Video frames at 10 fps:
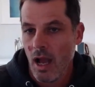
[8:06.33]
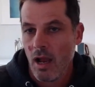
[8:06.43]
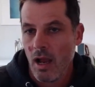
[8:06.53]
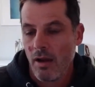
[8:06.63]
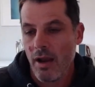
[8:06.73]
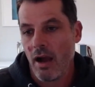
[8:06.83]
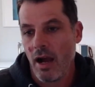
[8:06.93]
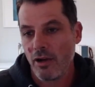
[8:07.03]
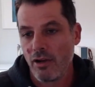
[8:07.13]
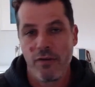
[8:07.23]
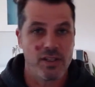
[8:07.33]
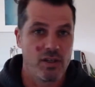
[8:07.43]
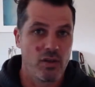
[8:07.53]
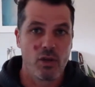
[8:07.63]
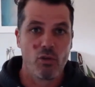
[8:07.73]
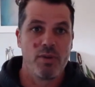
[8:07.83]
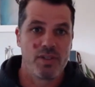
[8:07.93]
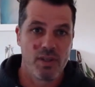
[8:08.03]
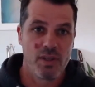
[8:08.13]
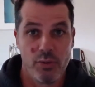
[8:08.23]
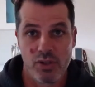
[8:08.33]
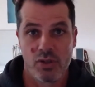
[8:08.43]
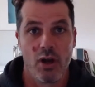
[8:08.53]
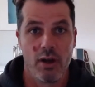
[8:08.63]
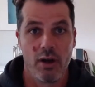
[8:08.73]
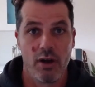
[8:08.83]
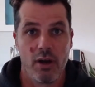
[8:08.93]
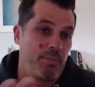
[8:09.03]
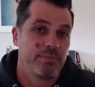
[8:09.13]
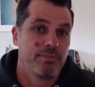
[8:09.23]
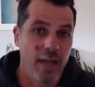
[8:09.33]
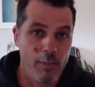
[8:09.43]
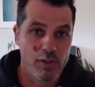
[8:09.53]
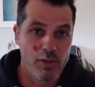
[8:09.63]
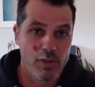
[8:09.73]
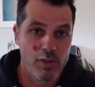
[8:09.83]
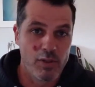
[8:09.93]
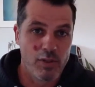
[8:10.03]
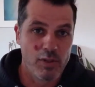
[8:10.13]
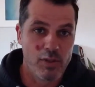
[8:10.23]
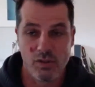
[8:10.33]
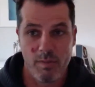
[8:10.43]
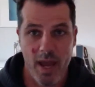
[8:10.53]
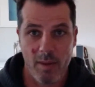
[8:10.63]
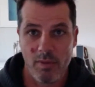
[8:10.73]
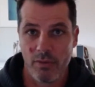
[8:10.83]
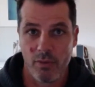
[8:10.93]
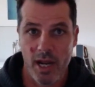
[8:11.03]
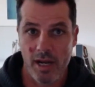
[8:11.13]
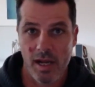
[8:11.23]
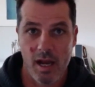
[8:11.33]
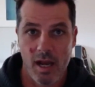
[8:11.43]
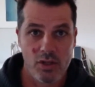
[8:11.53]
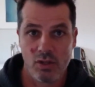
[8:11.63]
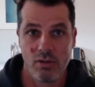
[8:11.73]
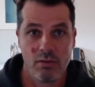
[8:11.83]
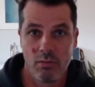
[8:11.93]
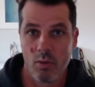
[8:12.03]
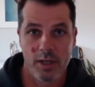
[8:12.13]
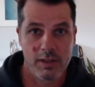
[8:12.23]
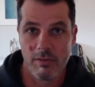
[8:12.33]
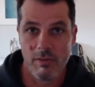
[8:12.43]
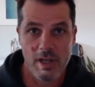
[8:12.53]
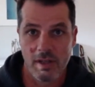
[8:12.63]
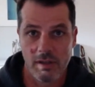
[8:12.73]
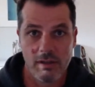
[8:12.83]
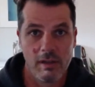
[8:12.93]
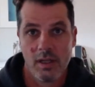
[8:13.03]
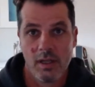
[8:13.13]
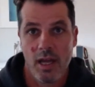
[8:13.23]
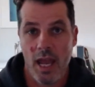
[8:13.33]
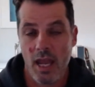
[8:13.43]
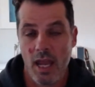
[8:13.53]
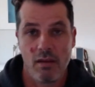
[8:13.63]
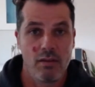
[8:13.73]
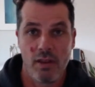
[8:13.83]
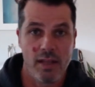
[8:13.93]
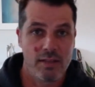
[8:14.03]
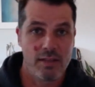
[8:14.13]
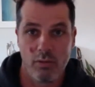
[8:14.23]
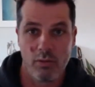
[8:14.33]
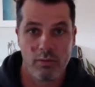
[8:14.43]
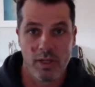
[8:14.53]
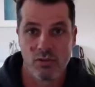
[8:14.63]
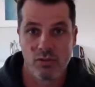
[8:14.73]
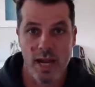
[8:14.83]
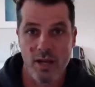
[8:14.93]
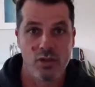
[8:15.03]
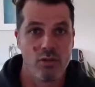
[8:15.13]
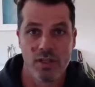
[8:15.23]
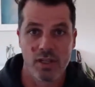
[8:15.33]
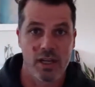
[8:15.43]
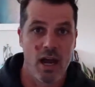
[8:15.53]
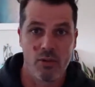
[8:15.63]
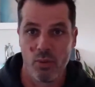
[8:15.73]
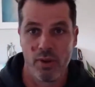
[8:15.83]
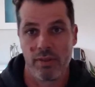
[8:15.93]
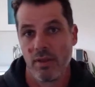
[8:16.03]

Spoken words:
Now, how do you fix it? You think it would be simple? You would just go and hit up Amazon and say, hey, guys, you banned me for a related account issue. What's the reason? Hey, they tell you it's related to this account with